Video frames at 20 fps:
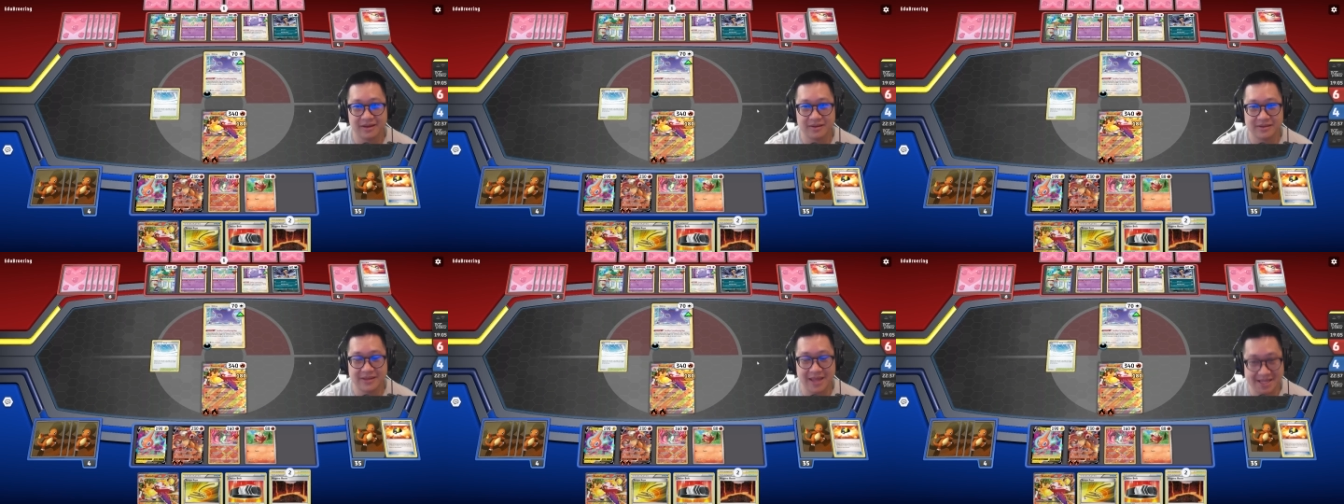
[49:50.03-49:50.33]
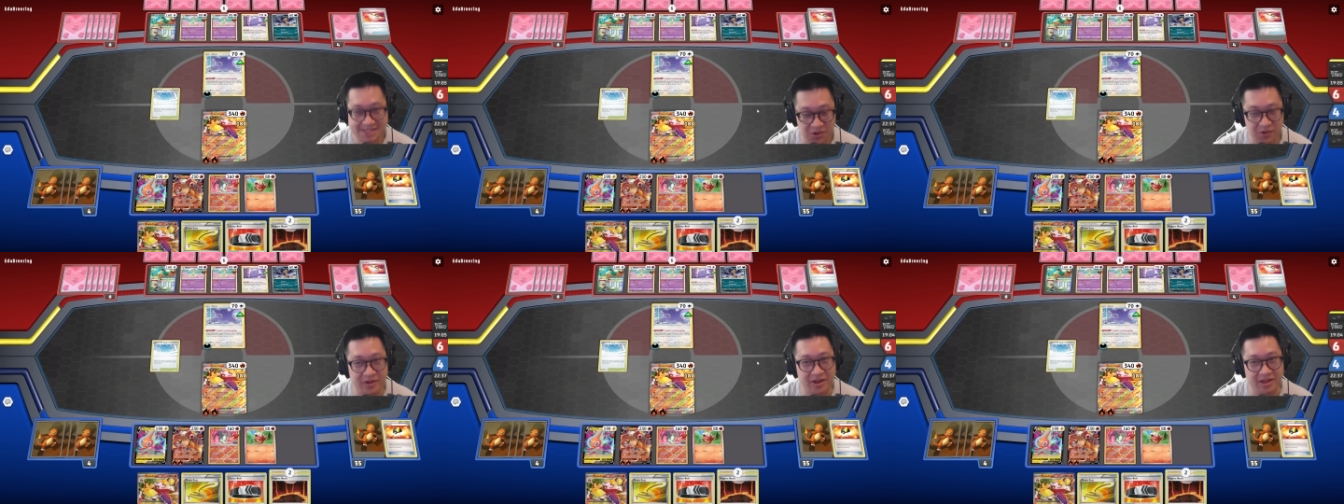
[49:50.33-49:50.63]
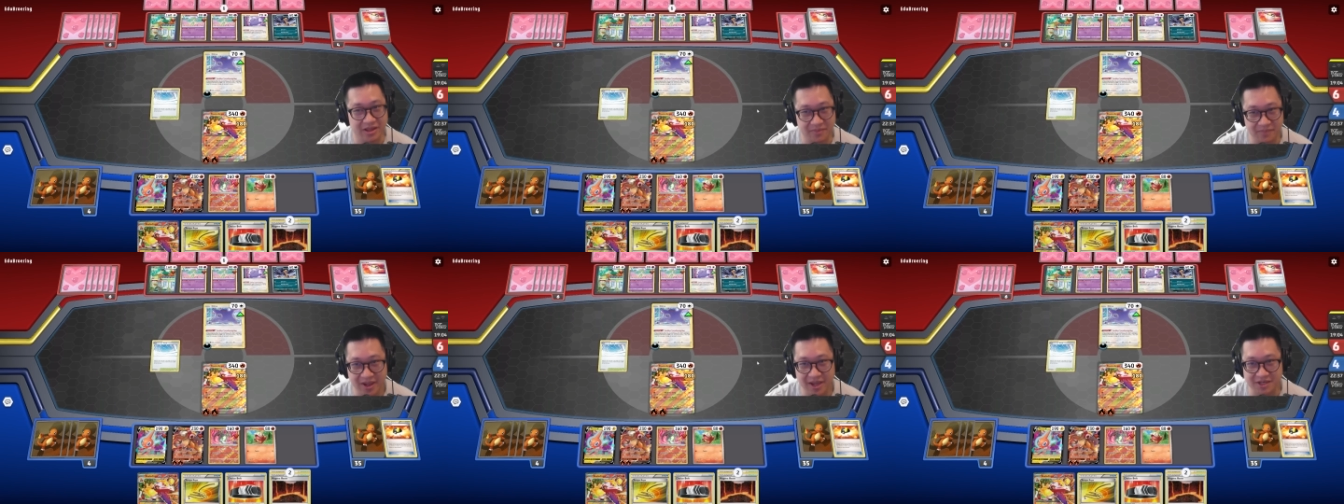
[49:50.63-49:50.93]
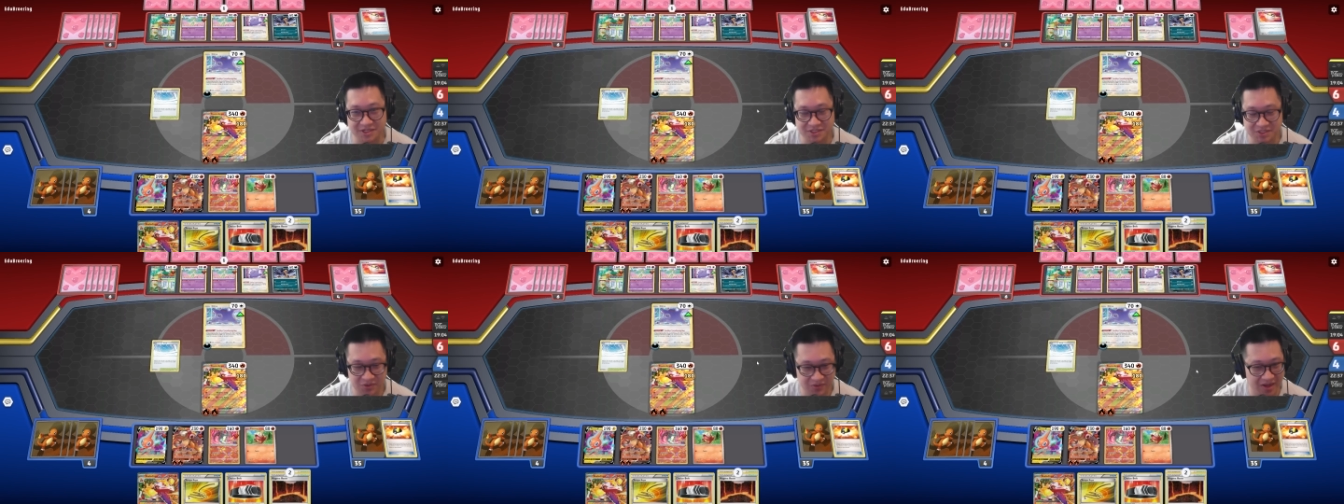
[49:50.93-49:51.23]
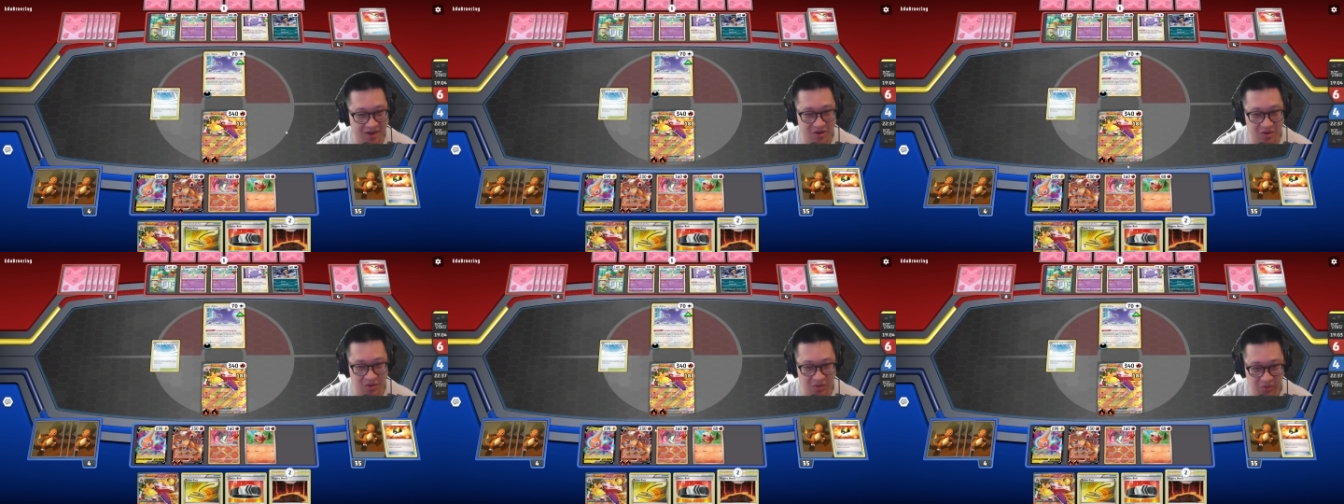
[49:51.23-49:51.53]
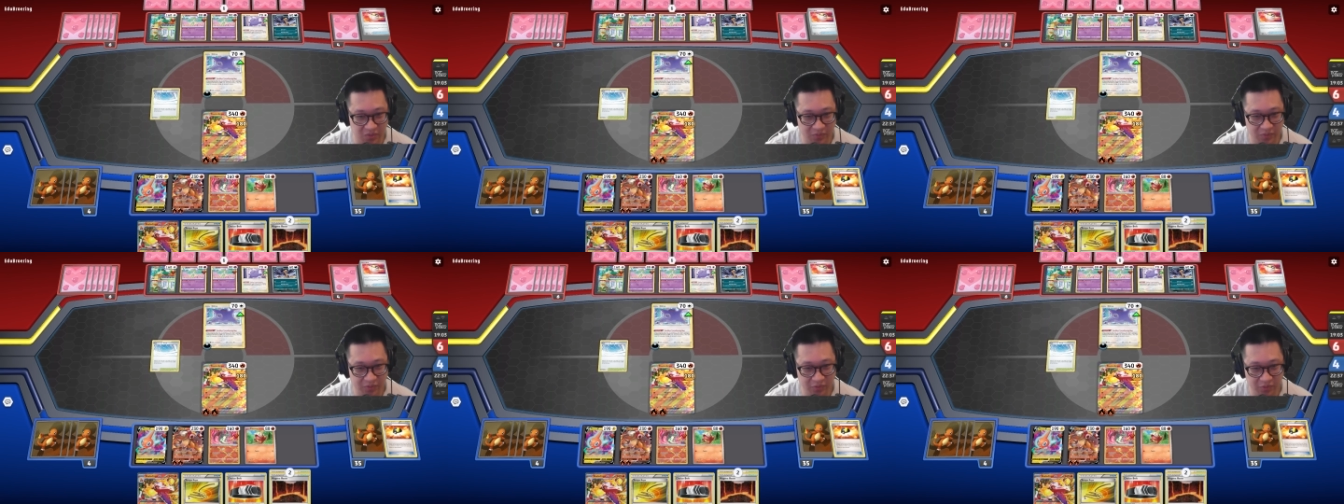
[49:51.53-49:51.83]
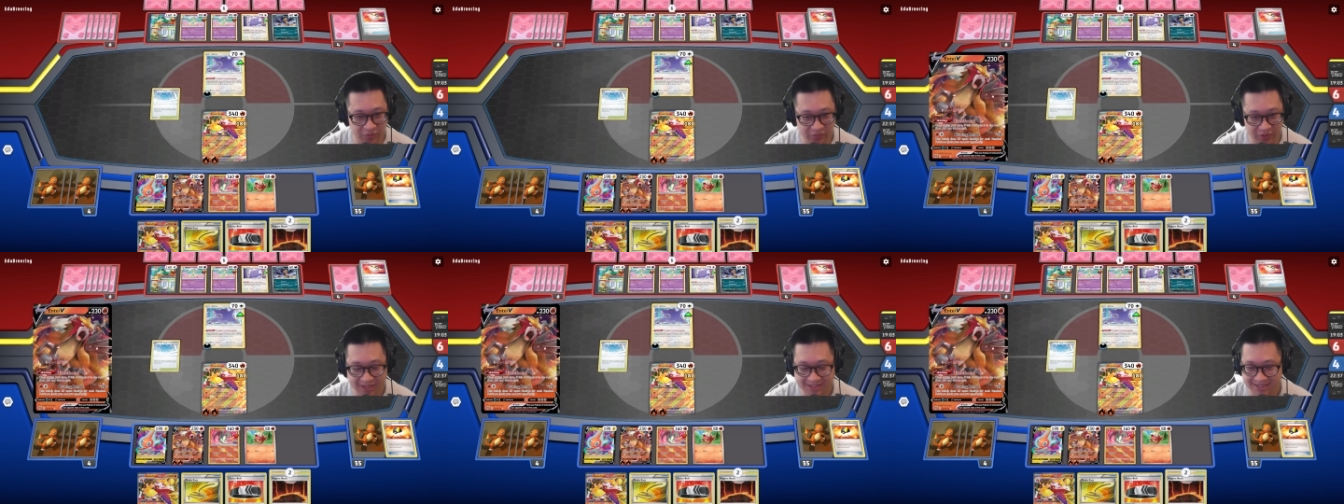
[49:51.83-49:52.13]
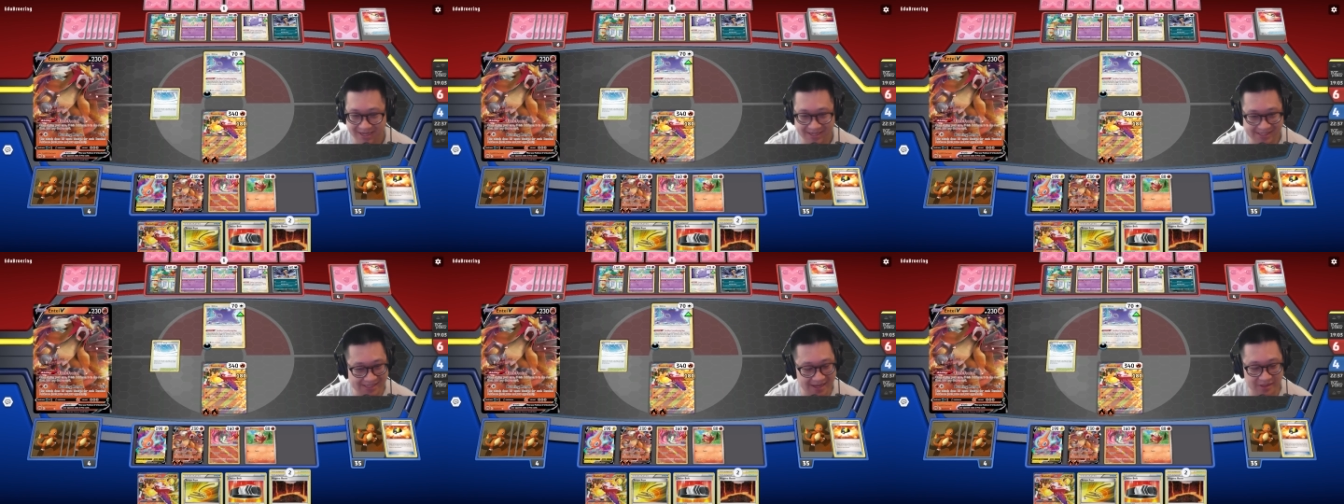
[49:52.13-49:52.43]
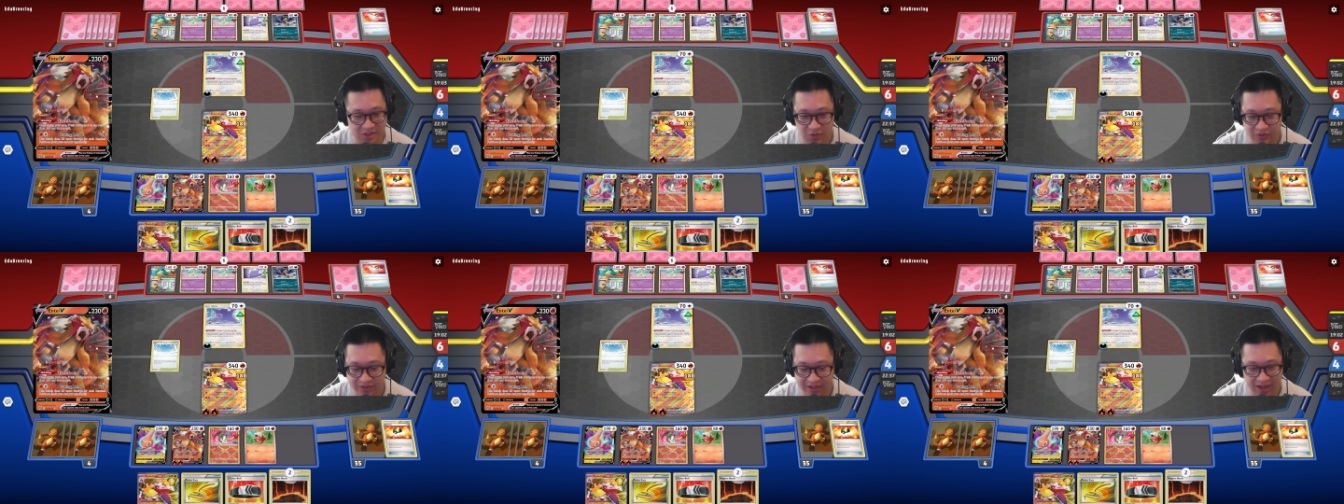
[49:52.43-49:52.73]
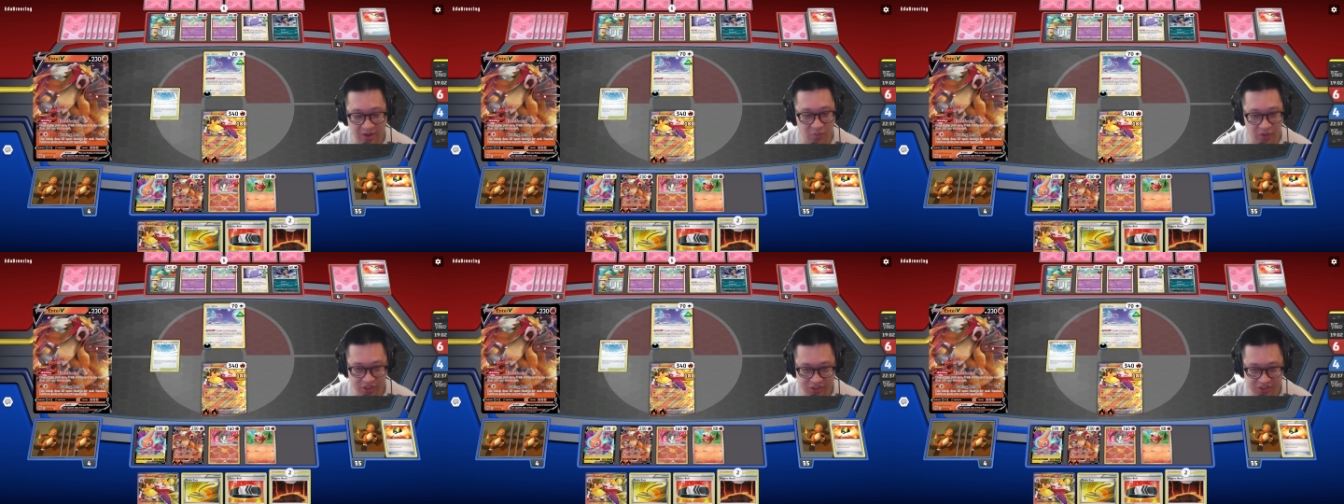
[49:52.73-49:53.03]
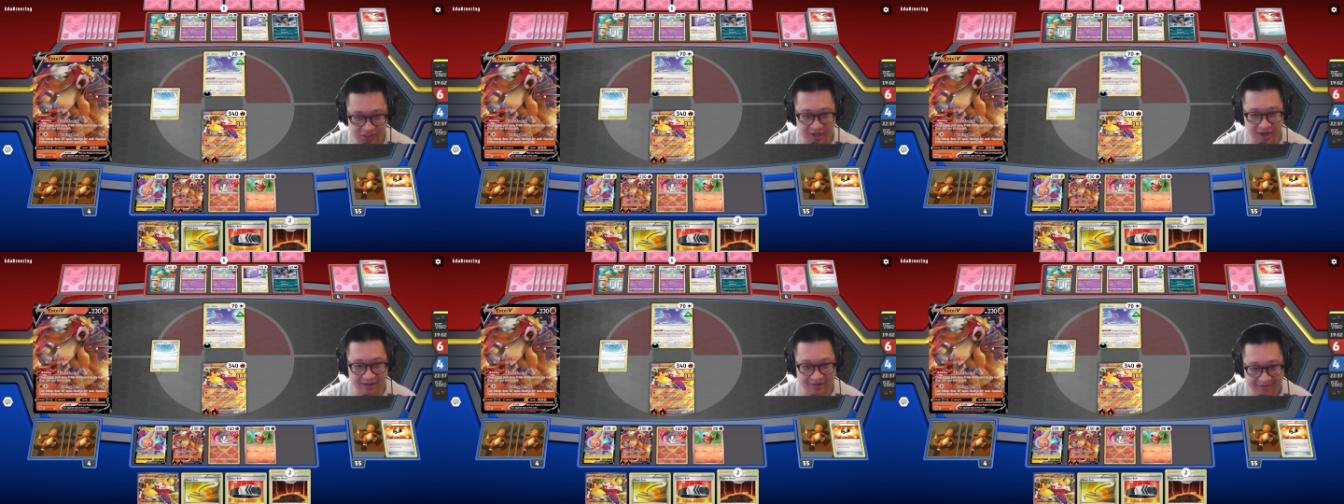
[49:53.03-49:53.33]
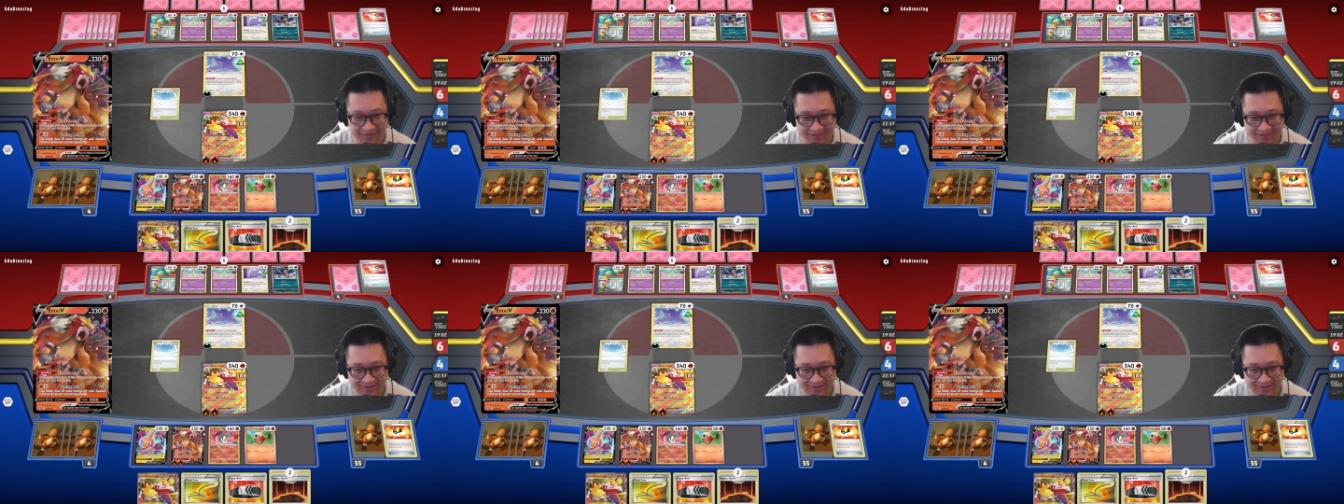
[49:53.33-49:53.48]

That's going on the bench, so they'll... Entei is not going down one shot.